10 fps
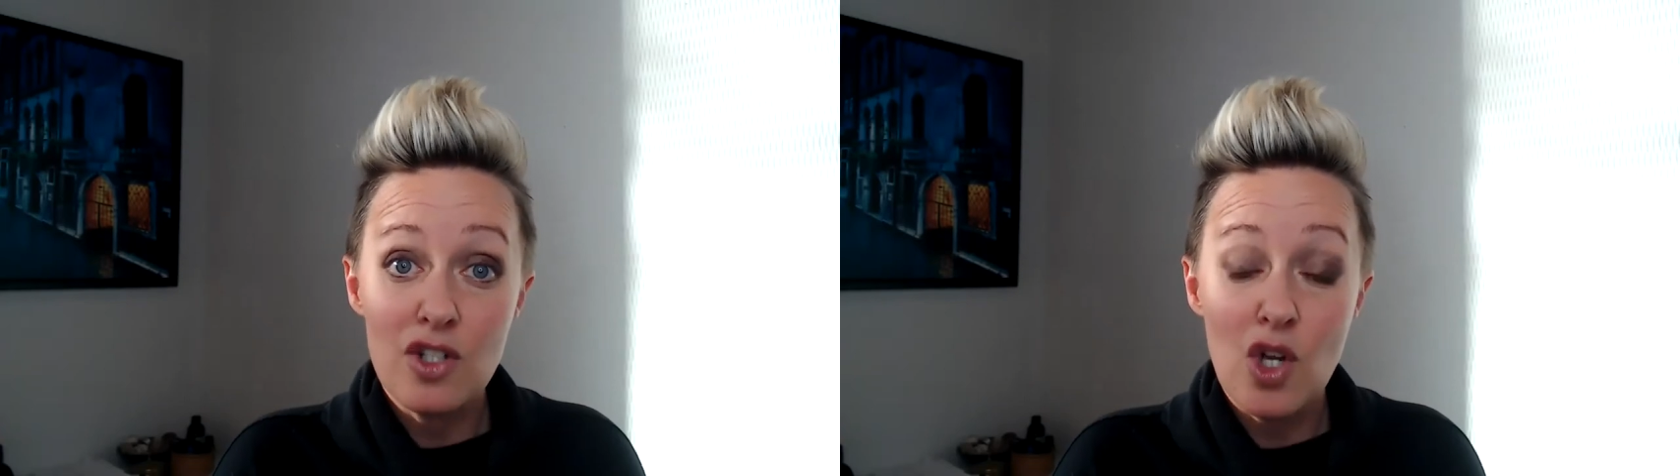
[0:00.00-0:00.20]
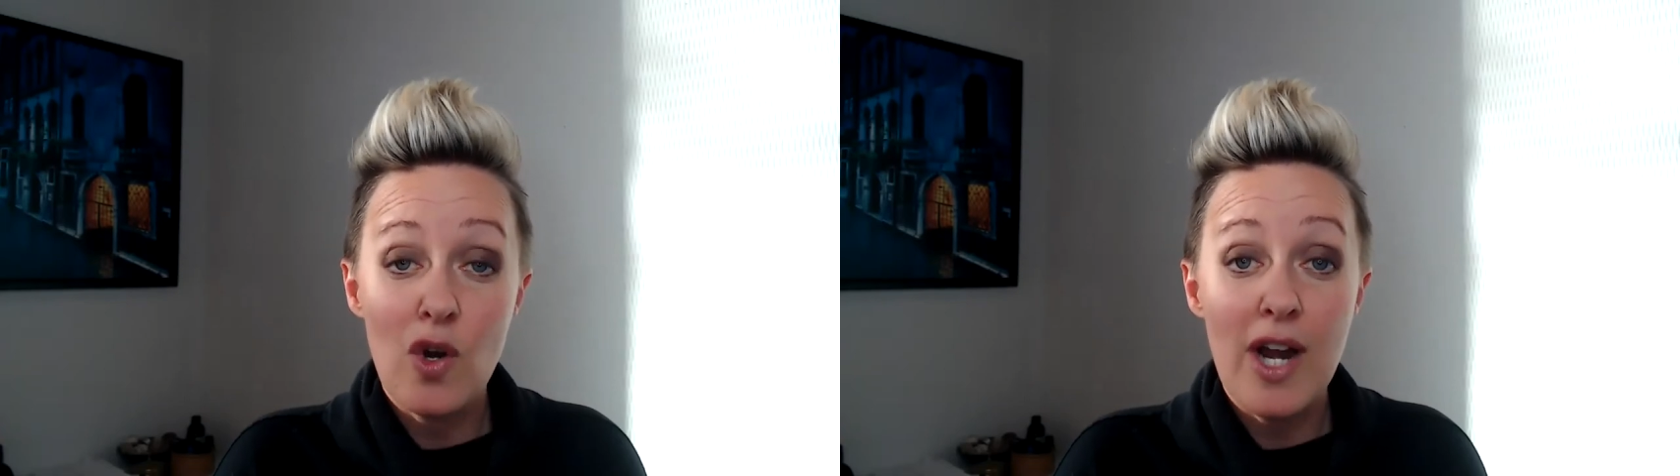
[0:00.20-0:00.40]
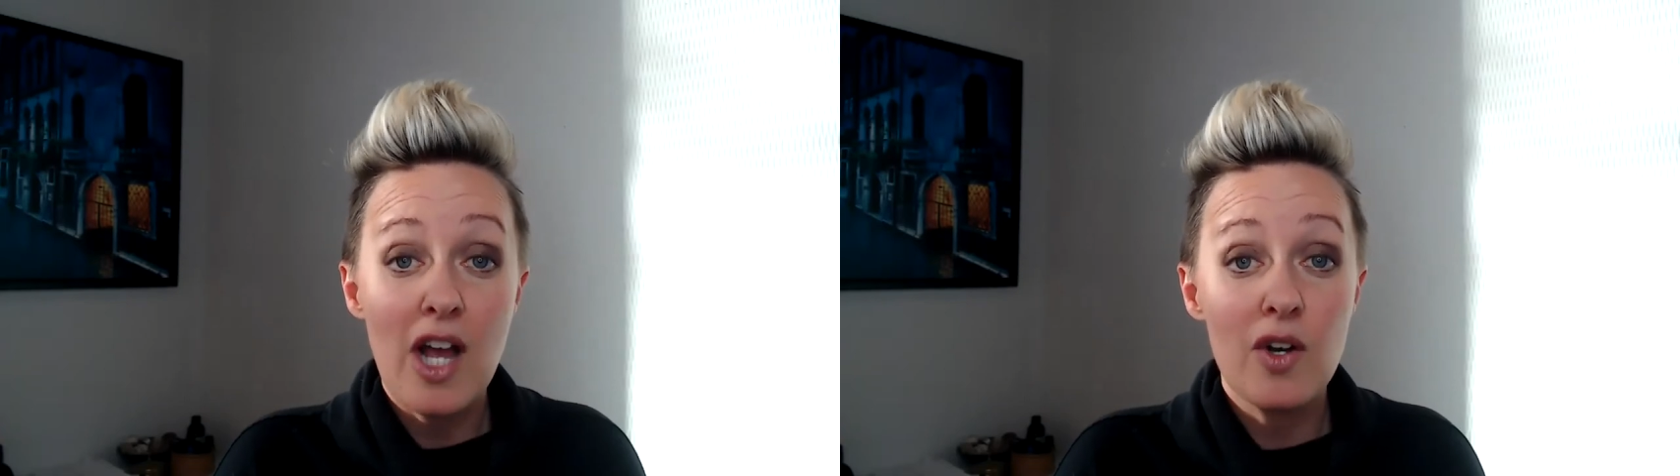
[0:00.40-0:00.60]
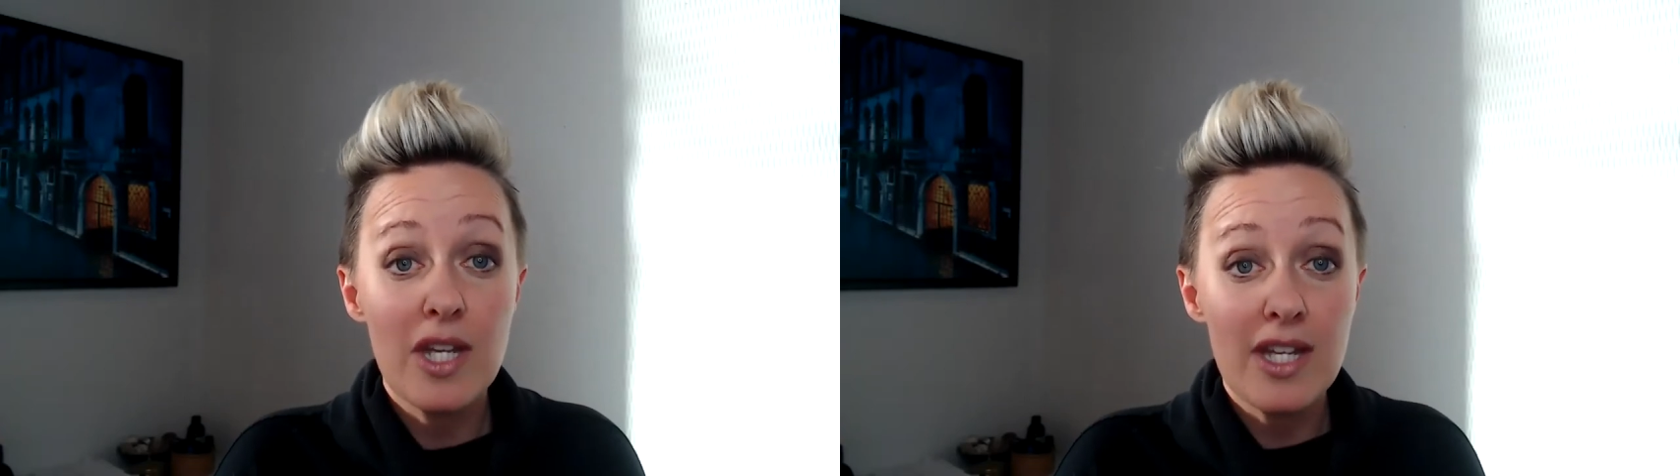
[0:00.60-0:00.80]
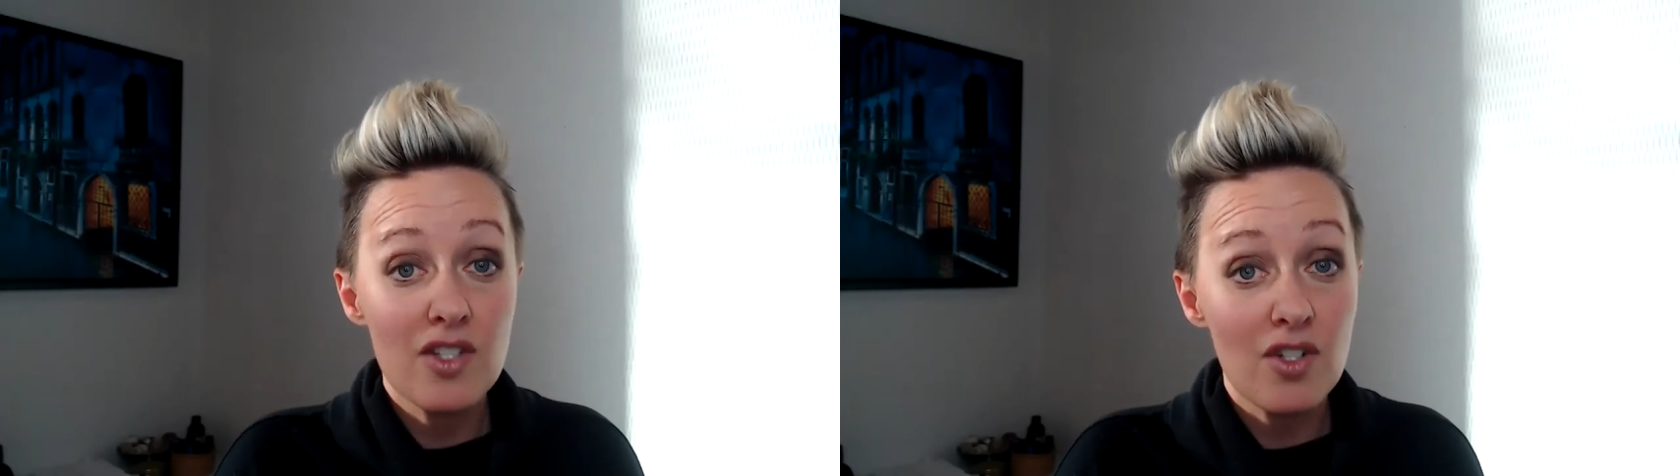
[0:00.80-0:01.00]
to know on how to
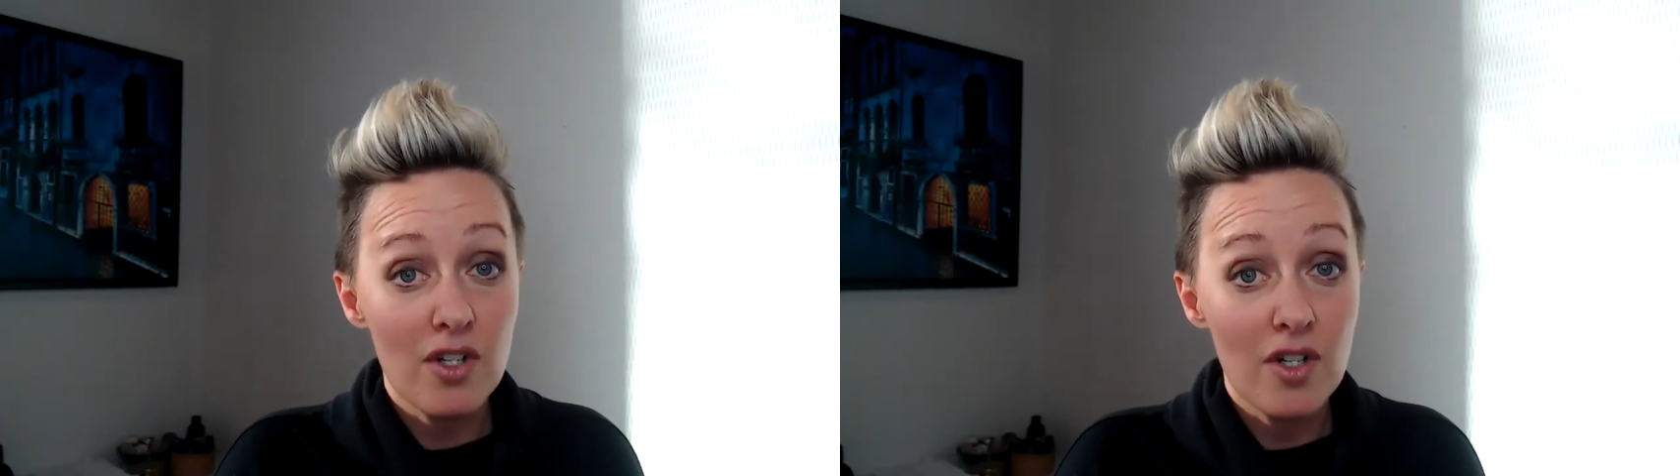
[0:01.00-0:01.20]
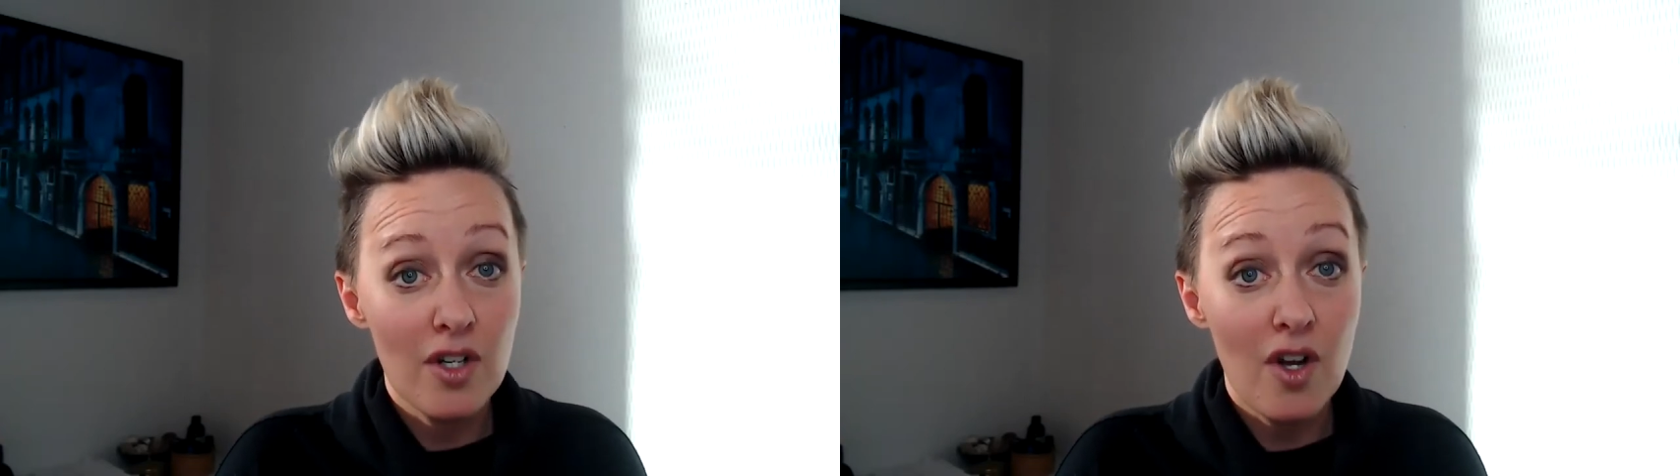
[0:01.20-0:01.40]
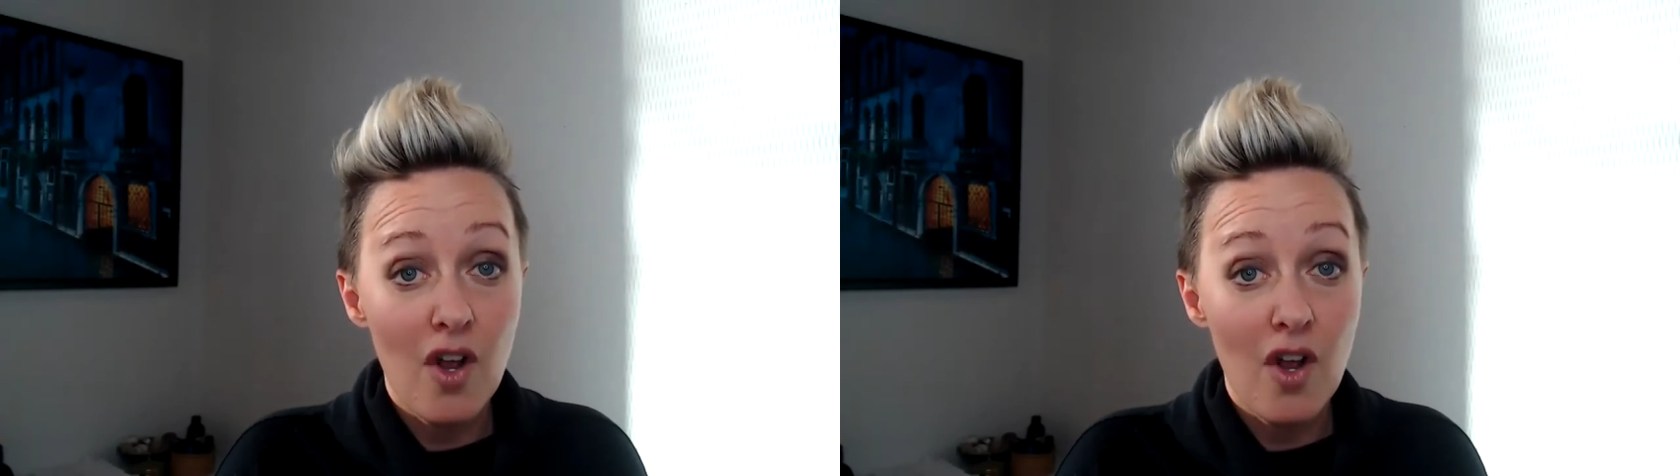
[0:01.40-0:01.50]
get started